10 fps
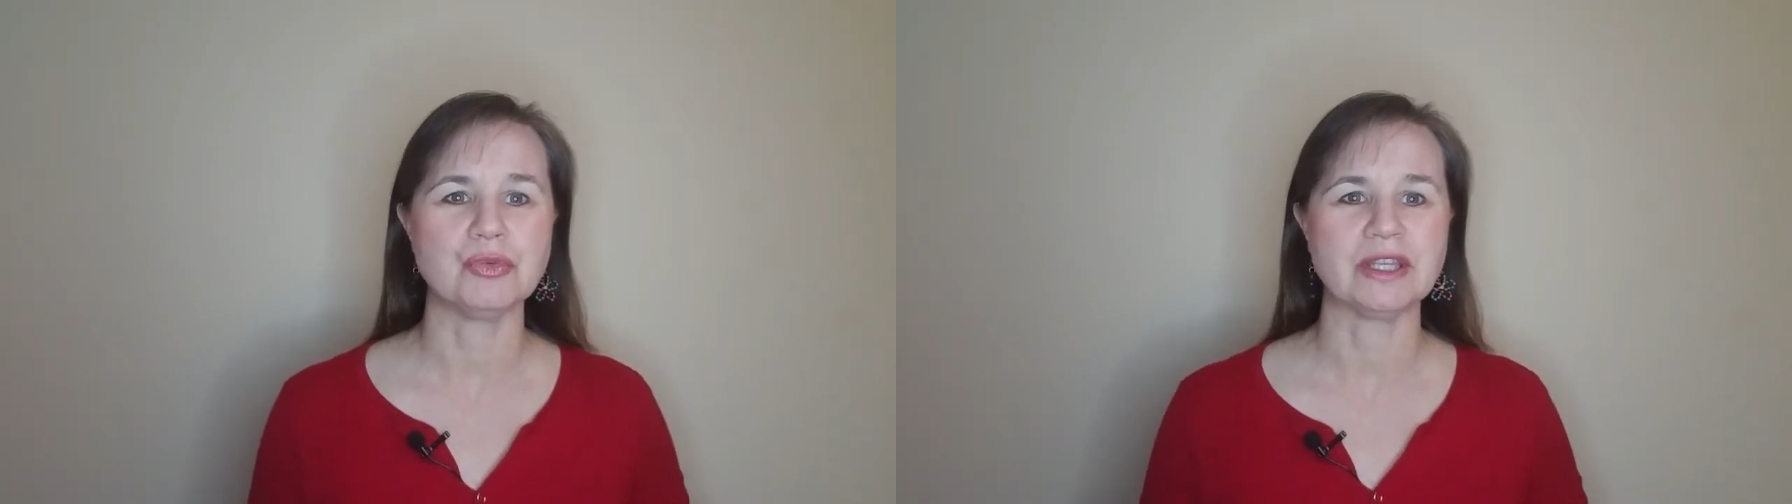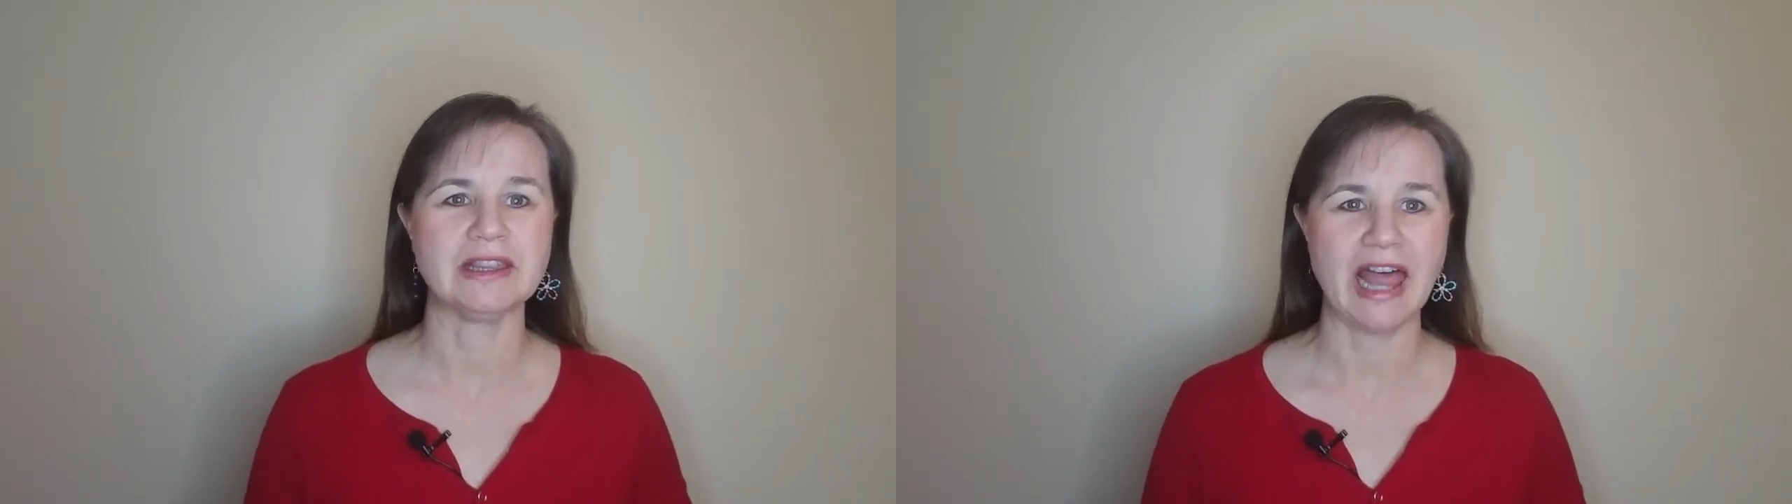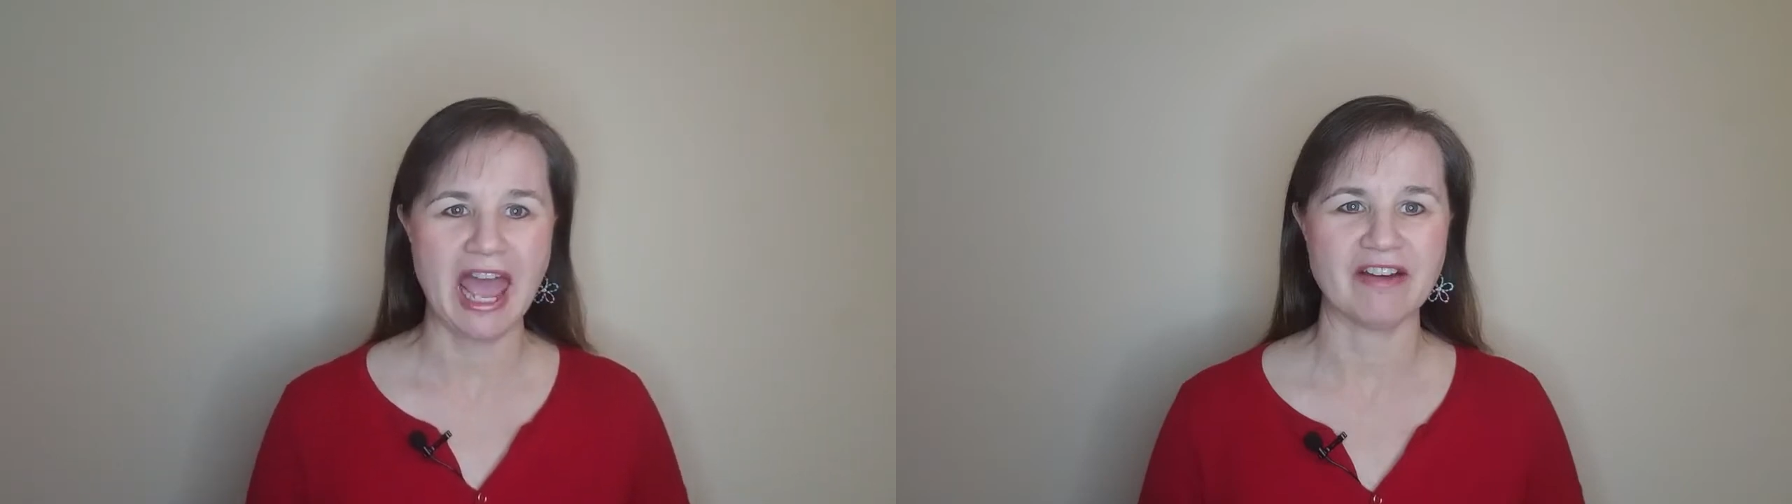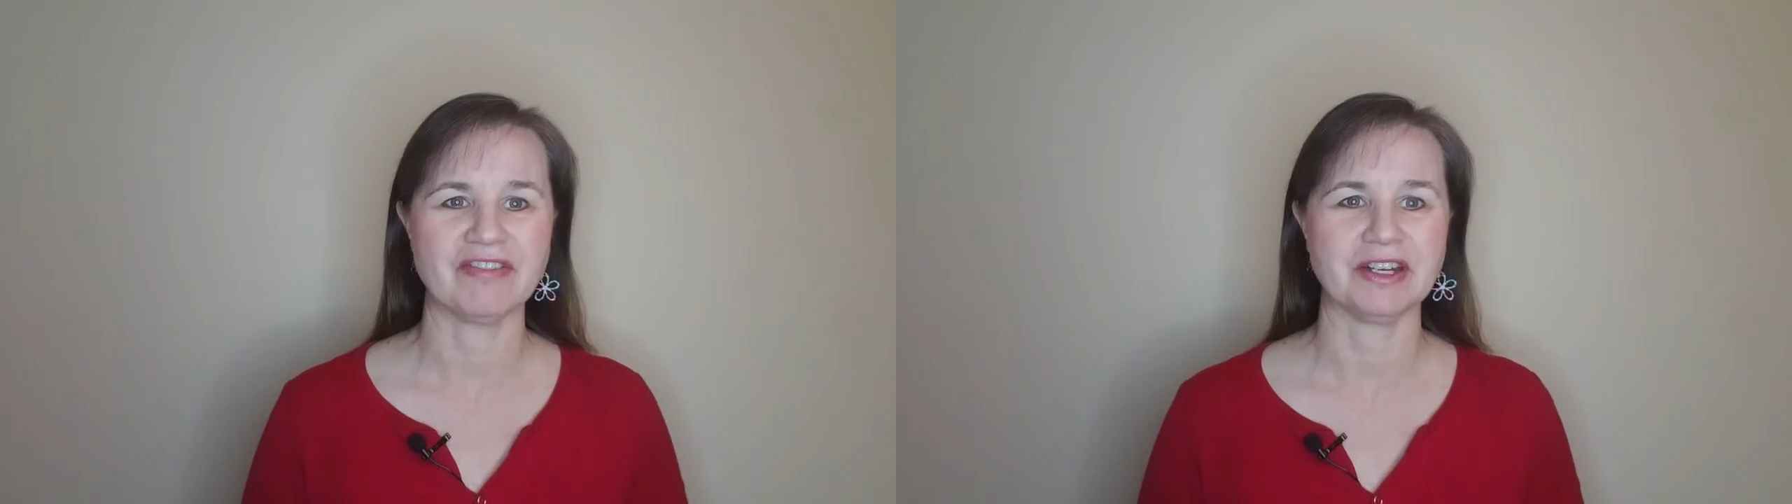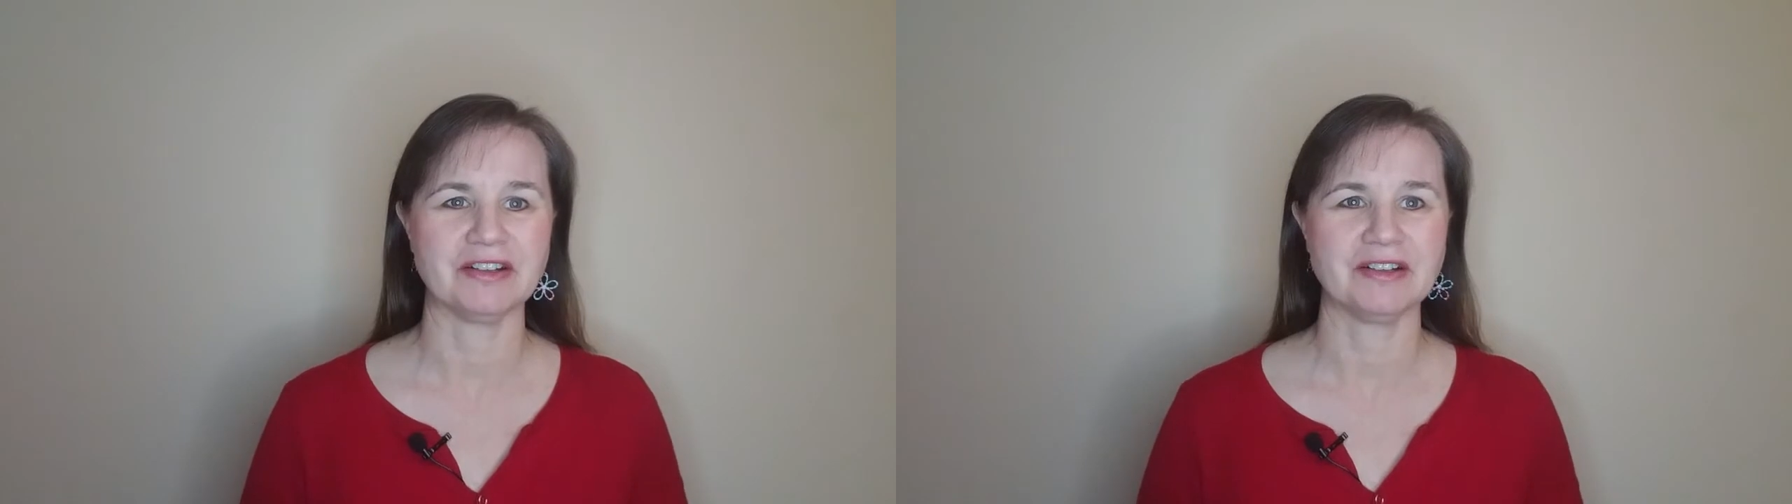would laugh
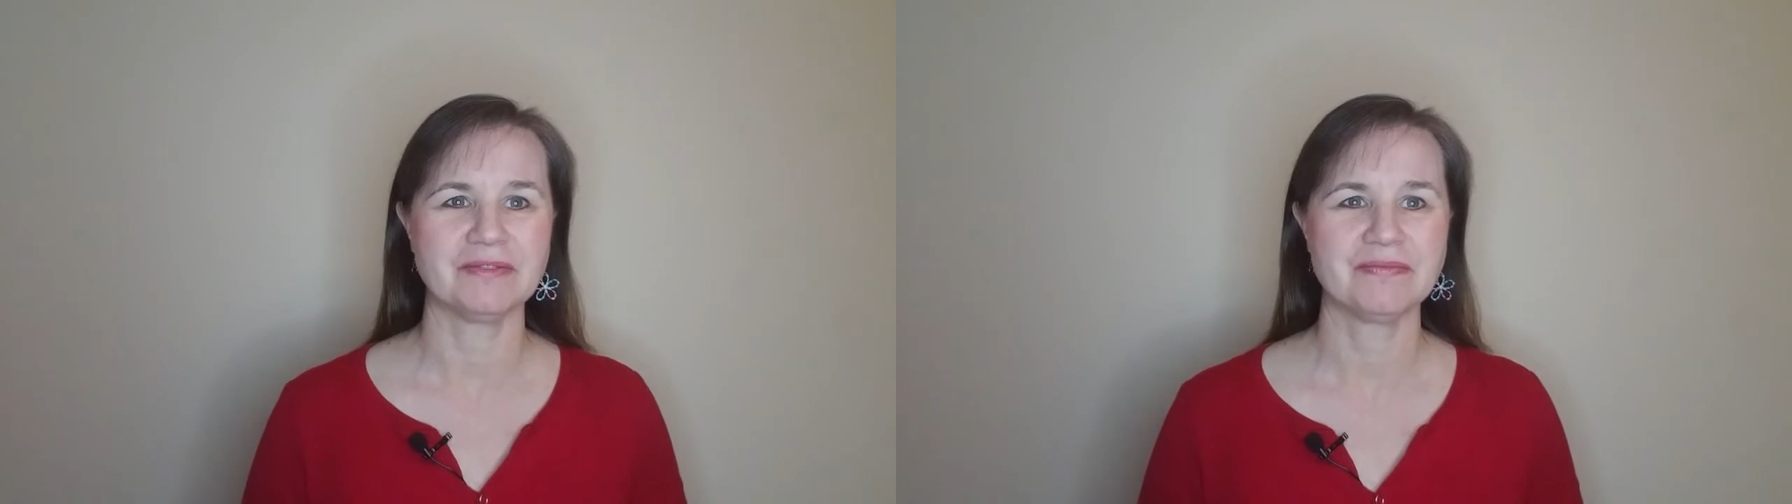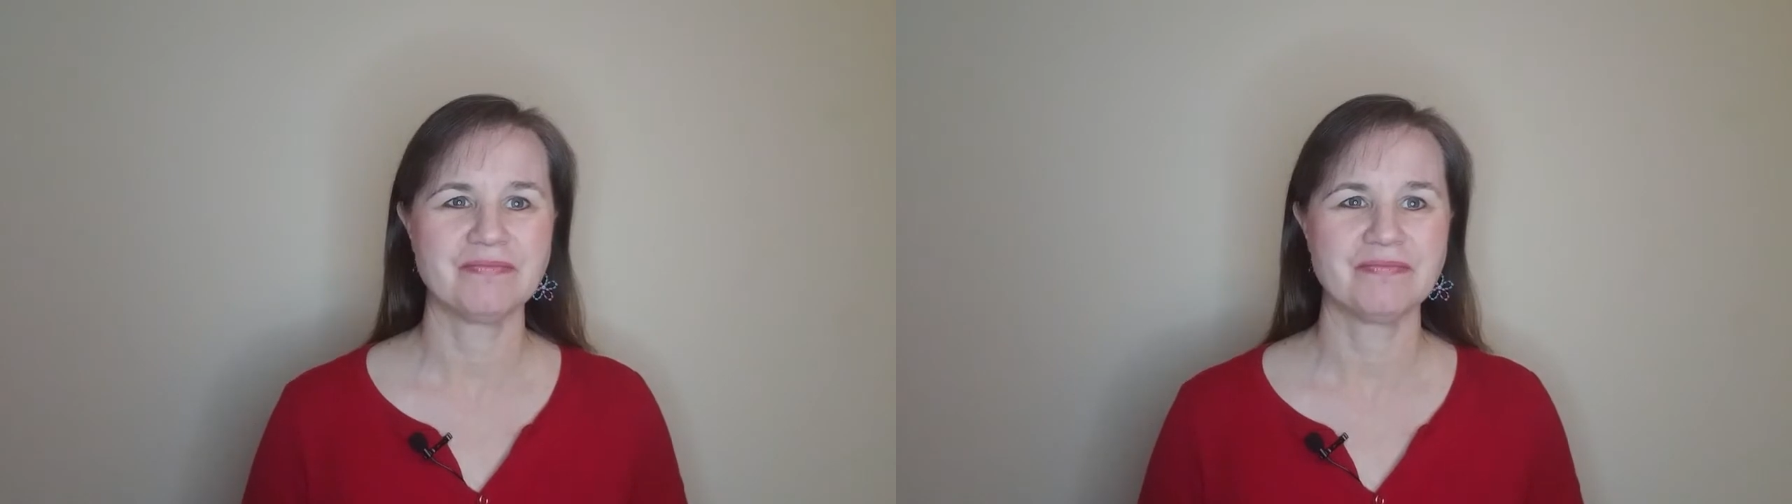at her.